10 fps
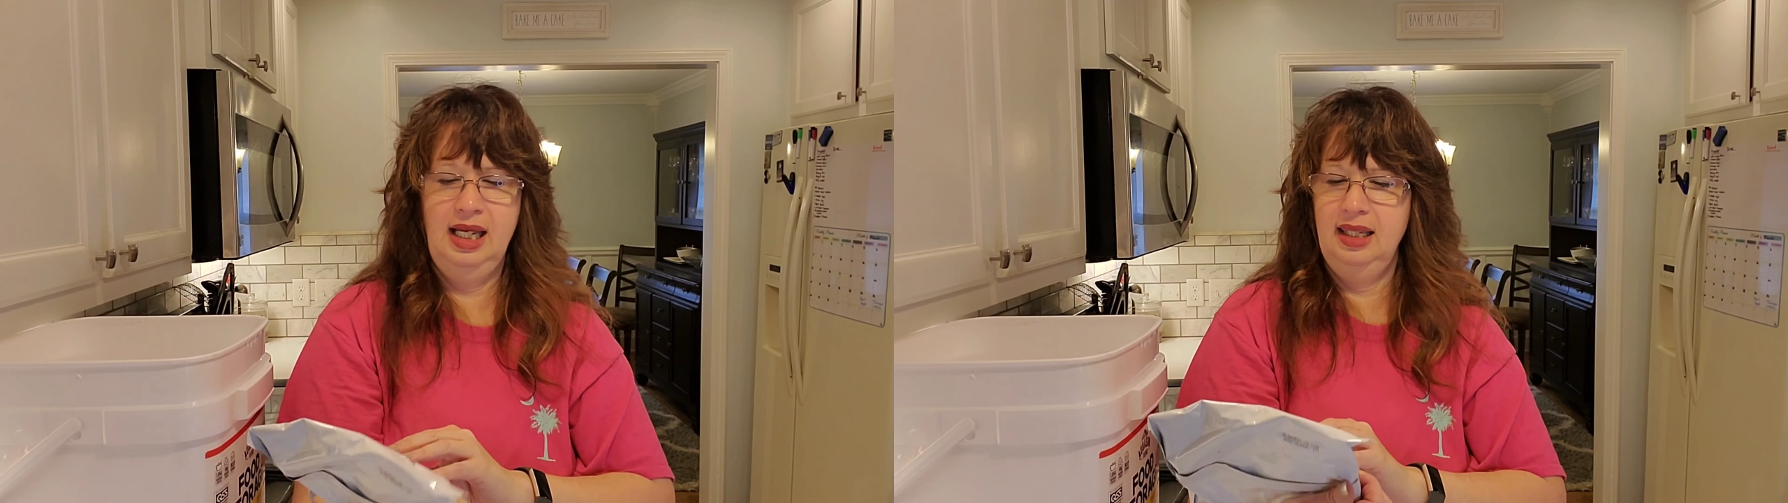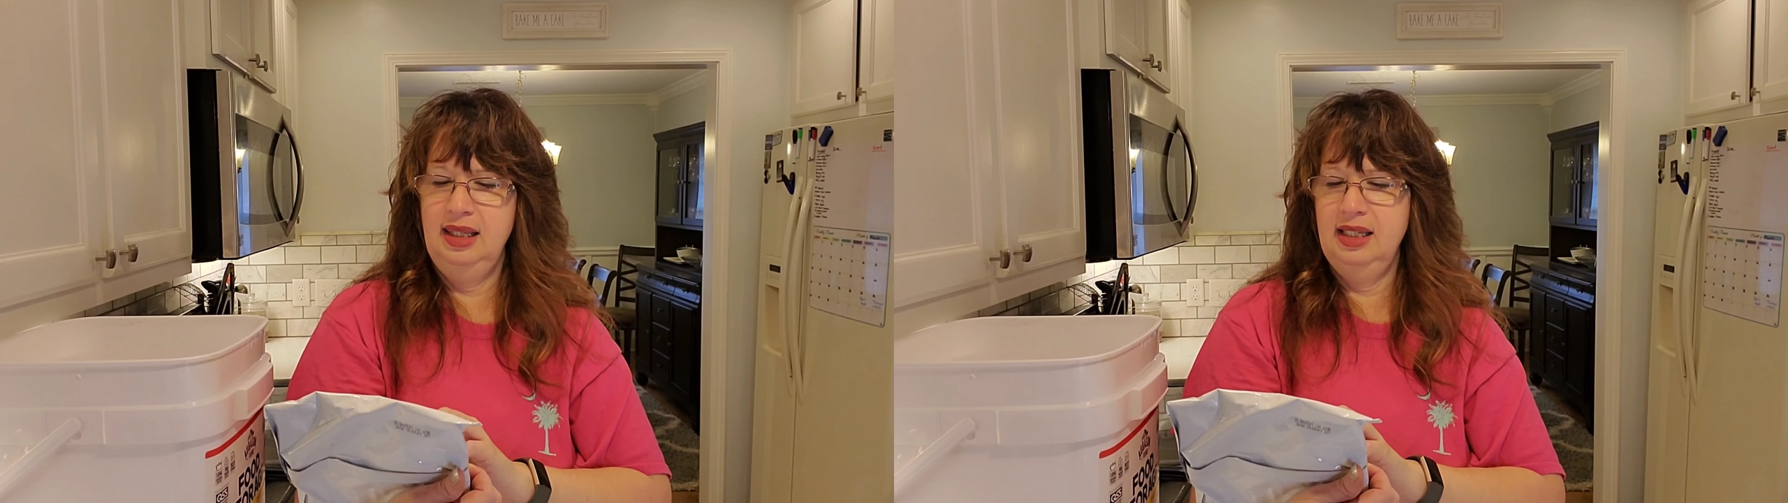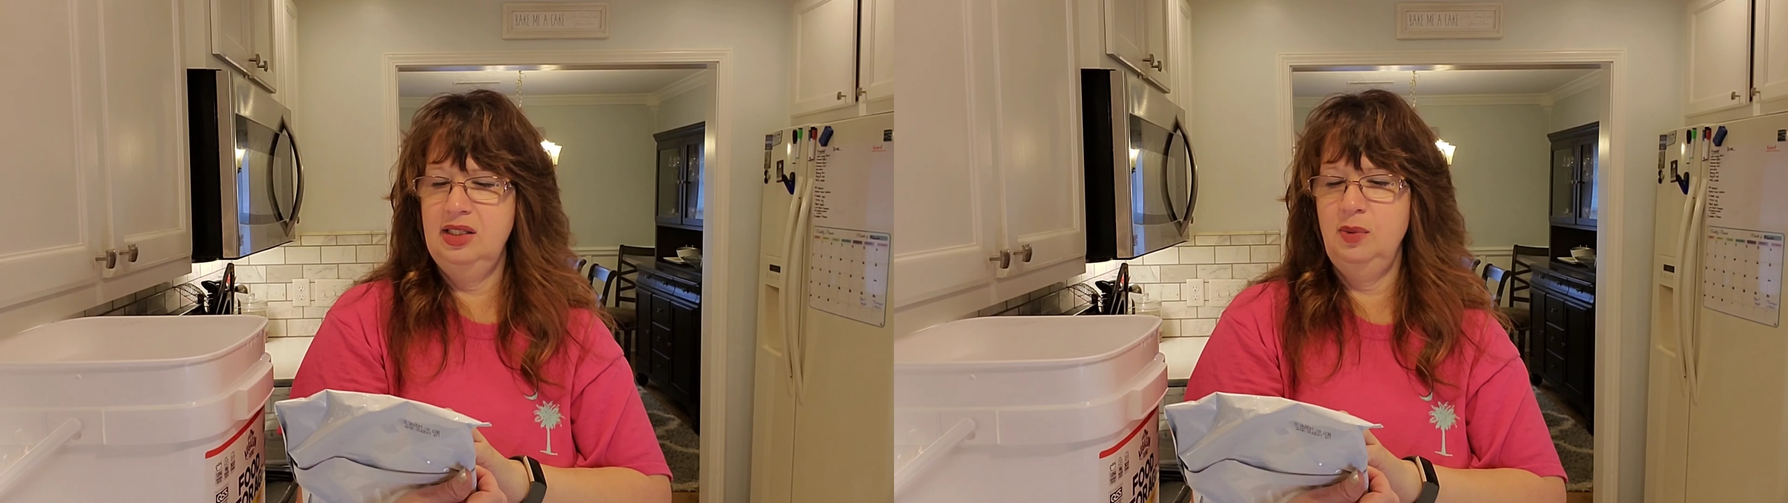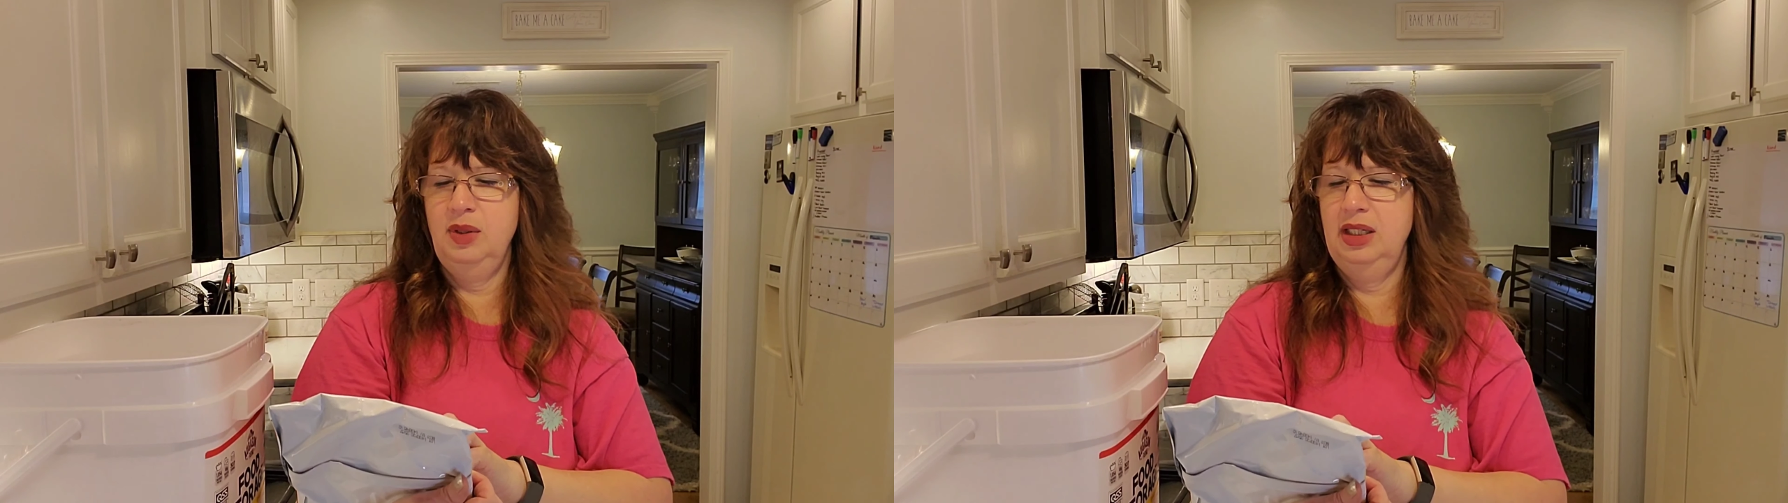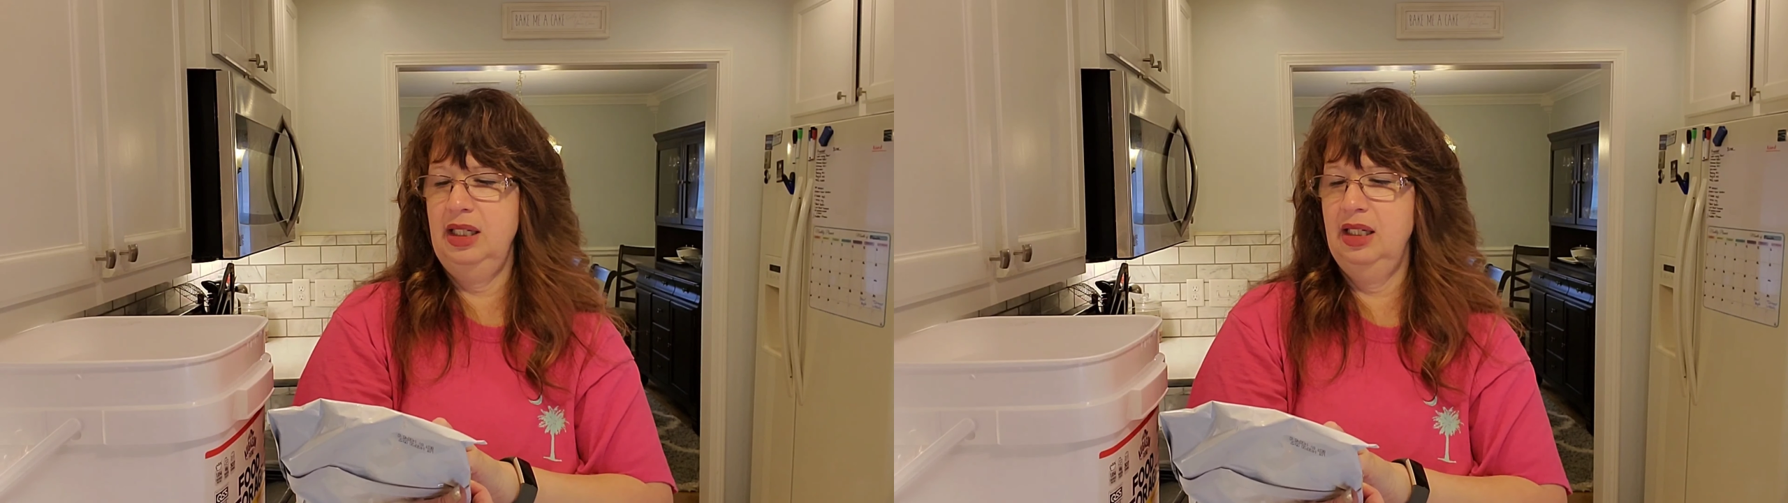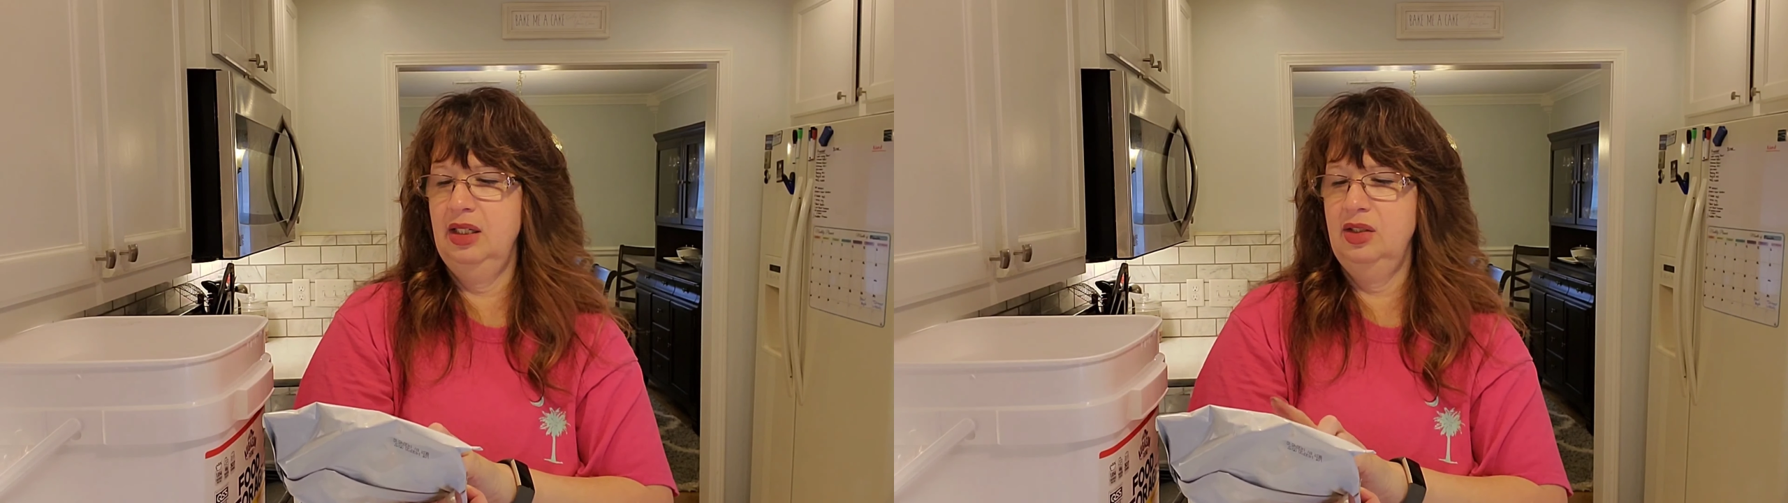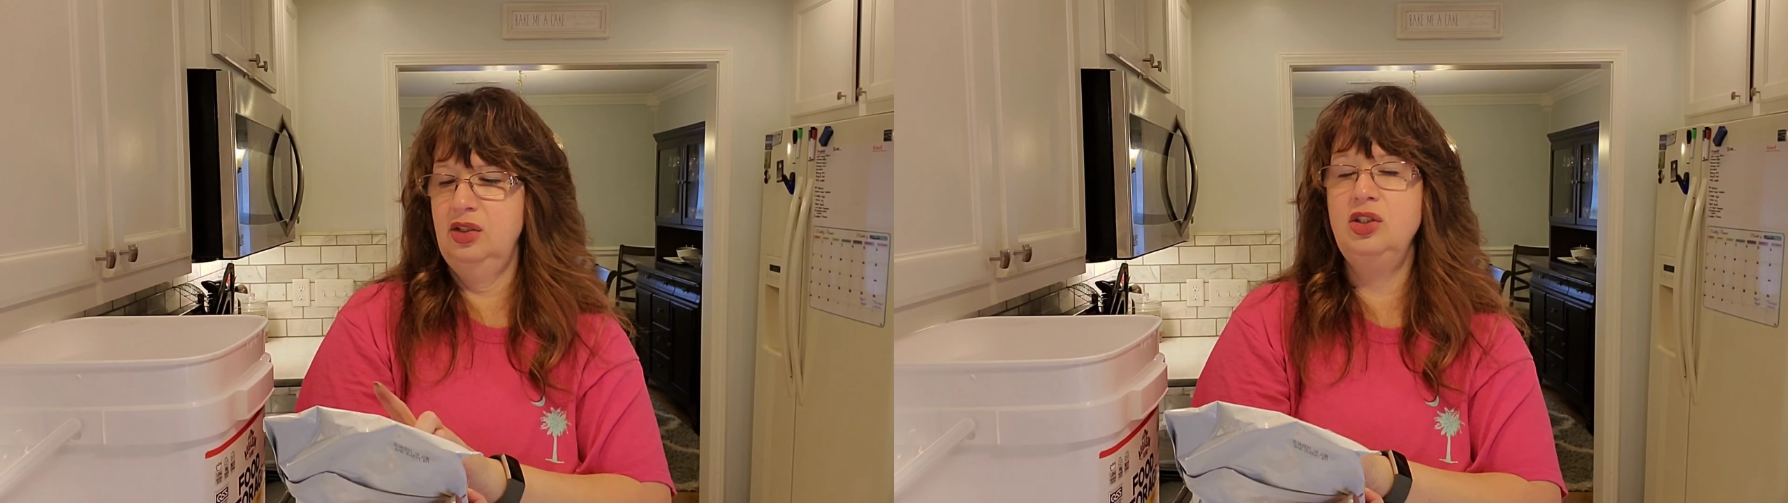And this one is